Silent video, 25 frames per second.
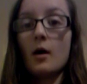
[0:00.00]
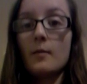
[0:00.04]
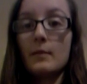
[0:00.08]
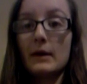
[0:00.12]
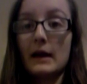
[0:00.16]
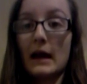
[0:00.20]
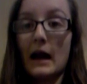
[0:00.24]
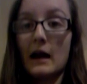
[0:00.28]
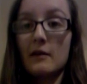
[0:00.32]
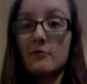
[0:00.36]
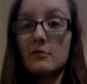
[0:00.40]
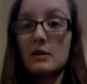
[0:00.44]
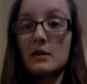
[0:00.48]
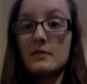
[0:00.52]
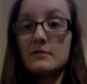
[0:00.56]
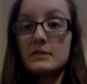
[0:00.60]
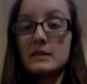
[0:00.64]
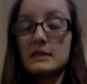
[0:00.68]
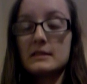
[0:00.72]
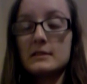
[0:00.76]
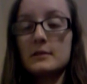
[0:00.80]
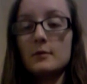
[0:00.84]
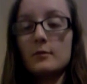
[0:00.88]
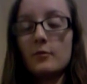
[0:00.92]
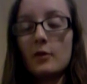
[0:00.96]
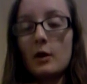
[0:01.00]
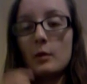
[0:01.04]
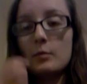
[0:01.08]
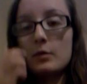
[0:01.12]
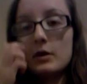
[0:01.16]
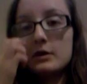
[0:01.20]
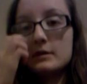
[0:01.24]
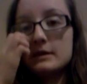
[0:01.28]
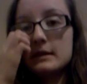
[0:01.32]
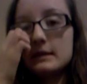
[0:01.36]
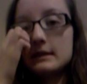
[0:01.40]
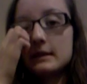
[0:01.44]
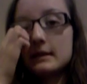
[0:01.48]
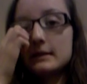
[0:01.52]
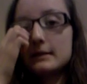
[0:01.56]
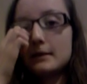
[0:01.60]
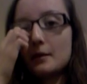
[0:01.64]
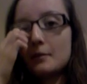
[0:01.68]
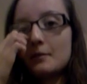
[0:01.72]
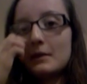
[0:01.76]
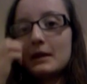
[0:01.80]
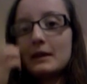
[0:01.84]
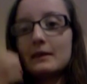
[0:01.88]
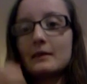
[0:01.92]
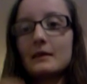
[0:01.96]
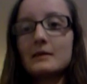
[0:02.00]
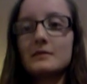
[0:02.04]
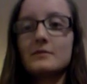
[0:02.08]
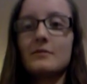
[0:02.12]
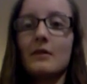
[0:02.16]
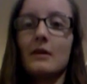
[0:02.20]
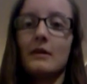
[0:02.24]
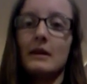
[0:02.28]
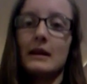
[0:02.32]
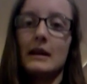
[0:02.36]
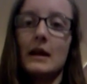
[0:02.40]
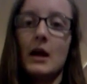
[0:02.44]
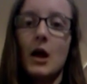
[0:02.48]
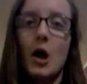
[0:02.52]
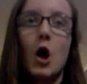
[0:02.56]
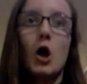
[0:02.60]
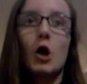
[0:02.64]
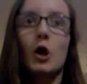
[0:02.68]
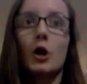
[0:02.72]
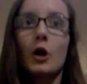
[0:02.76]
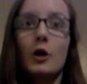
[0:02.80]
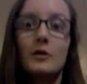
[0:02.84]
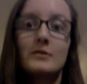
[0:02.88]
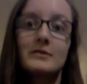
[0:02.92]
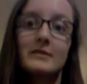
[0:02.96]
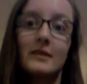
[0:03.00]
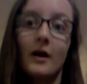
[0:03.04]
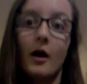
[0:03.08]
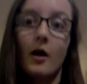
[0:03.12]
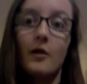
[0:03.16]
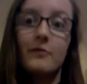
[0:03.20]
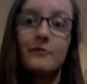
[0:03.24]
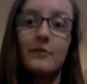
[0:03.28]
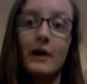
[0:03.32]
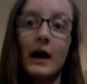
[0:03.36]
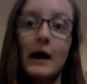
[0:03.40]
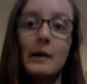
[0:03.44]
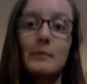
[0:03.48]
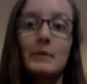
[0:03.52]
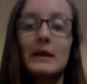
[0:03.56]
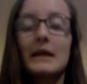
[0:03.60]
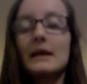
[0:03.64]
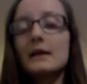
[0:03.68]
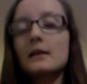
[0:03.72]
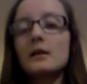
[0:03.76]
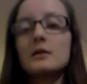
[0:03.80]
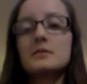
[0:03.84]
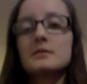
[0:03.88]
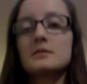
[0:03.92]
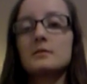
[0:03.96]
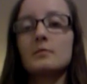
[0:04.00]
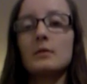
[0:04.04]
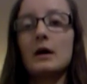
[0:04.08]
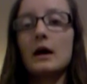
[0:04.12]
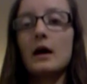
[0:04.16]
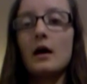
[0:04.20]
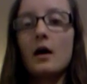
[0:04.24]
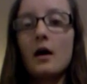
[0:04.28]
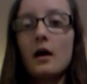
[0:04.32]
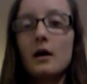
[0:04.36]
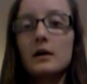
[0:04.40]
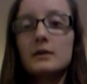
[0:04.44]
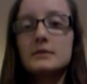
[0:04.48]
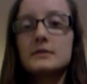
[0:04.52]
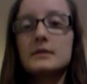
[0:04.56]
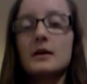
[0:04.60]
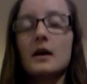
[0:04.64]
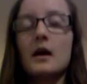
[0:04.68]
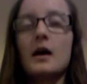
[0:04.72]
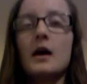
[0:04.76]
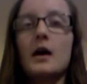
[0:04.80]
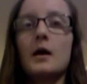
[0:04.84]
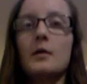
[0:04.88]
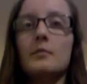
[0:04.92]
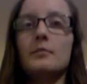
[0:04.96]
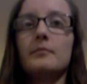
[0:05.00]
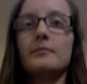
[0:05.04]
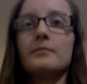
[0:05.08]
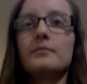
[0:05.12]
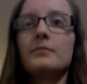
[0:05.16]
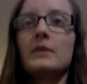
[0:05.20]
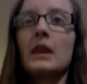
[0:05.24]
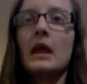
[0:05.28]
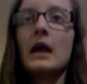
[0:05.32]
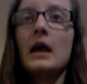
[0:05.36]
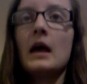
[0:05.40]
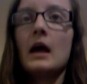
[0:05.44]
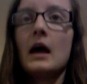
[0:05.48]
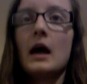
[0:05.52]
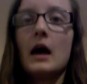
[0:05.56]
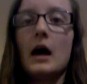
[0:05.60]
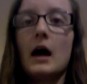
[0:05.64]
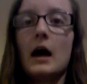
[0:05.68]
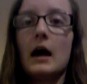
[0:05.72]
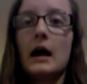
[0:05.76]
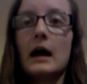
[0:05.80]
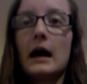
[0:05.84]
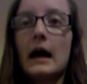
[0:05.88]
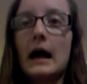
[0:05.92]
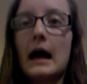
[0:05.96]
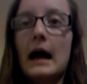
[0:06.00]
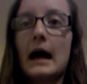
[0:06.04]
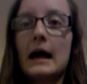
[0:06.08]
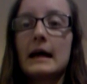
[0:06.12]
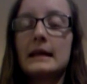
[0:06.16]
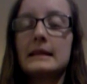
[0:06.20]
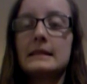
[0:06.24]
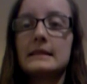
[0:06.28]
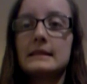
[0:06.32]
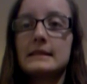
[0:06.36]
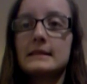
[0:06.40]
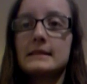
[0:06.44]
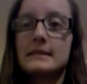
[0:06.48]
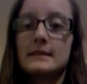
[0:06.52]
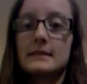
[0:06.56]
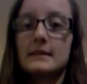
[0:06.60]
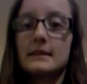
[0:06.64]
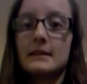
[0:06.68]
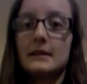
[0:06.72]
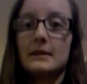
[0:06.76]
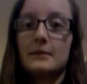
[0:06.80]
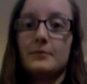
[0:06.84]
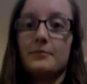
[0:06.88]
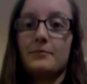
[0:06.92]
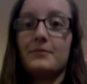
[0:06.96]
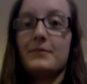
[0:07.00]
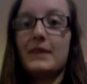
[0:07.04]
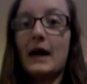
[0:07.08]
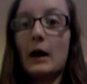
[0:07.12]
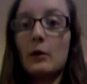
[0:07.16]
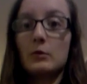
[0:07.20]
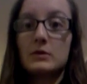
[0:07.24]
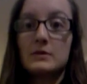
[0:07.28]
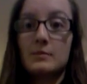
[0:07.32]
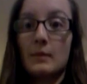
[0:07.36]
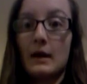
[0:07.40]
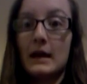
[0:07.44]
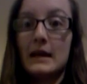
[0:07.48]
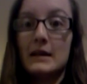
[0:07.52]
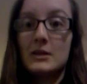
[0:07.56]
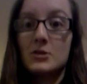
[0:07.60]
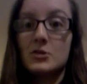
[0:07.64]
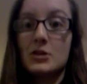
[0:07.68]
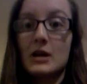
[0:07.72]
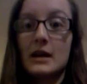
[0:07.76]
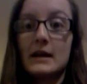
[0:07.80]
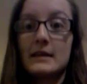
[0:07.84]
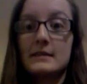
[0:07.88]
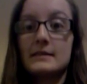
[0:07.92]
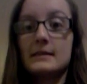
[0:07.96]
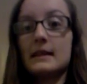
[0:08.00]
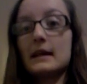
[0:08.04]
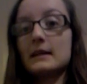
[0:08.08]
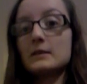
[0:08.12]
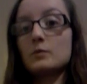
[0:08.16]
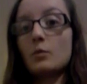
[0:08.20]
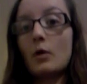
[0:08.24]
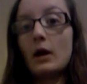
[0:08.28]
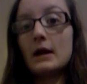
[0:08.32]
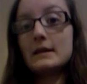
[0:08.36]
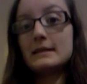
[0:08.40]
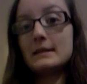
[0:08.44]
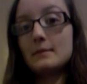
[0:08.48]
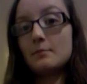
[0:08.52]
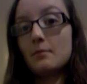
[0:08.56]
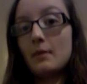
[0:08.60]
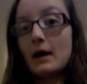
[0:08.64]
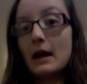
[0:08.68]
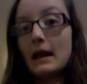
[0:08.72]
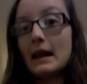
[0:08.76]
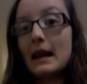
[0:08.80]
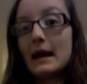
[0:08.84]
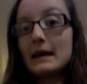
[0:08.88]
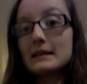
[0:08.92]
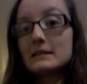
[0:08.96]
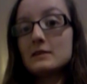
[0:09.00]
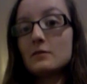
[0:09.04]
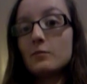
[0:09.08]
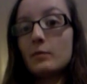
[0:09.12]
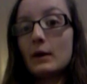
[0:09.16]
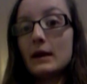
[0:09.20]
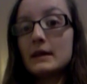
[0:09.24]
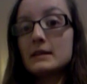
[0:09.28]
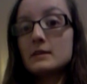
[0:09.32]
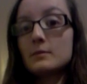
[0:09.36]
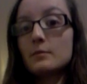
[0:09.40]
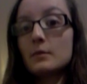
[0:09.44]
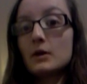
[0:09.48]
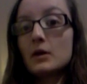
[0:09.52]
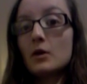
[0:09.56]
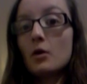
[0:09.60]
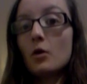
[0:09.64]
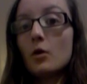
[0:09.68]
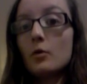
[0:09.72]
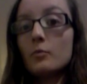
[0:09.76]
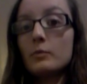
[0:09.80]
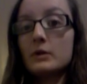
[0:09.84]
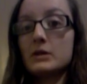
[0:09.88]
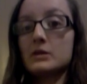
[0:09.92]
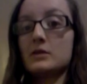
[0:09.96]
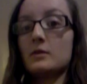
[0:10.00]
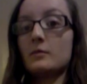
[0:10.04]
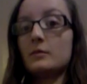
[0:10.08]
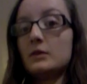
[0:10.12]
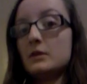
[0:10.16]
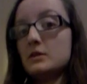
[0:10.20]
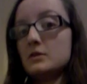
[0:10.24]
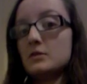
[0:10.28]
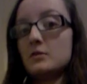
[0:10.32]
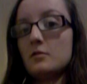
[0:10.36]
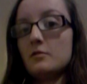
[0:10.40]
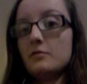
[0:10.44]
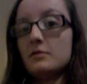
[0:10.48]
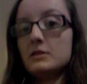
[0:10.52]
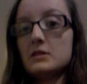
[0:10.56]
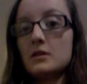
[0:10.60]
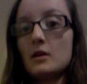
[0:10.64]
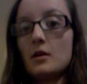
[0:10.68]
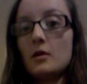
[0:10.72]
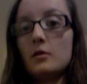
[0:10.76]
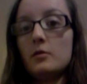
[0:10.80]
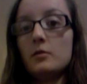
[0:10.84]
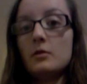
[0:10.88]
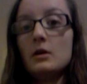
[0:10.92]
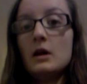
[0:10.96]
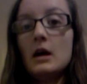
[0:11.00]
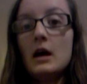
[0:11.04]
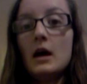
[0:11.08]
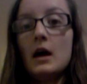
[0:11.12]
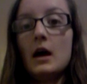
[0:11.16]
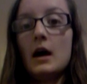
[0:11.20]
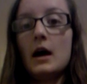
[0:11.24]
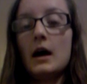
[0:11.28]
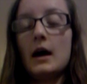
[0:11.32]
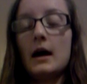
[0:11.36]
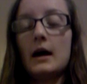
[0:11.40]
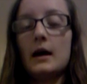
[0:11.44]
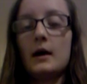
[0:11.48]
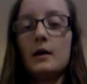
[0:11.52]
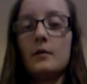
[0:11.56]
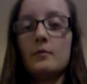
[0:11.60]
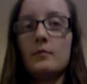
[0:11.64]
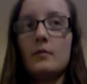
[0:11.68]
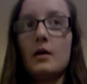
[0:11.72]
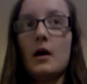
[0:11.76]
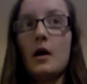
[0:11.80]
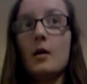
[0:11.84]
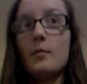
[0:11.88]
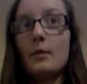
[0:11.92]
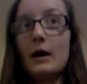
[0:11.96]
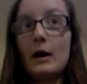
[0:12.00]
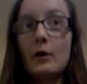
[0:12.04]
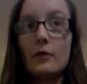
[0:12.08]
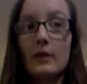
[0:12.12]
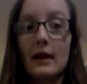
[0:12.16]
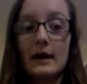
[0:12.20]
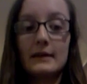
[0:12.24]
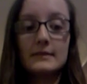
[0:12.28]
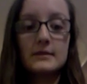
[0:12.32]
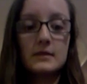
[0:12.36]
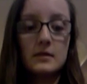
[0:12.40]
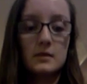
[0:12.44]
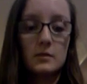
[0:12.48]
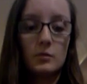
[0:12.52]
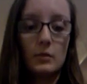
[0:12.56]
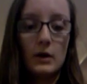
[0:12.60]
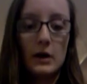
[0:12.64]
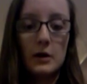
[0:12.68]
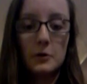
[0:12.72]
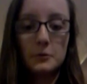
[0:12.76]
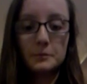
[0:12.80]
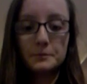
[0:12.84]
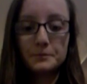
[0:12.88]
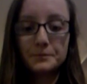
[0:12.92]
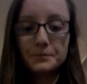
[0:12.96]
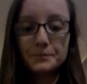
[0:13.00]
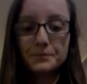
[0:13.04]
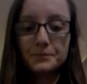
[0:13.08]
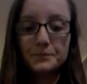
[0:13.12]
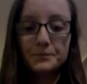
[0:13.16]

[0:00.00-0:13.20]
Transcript: I'm a carrier of cystic fibrosis. It's something that's very close to our family, close to my heart. And that was my interest. That's what I did my elective placement on, which I'm going to do a video about that as well.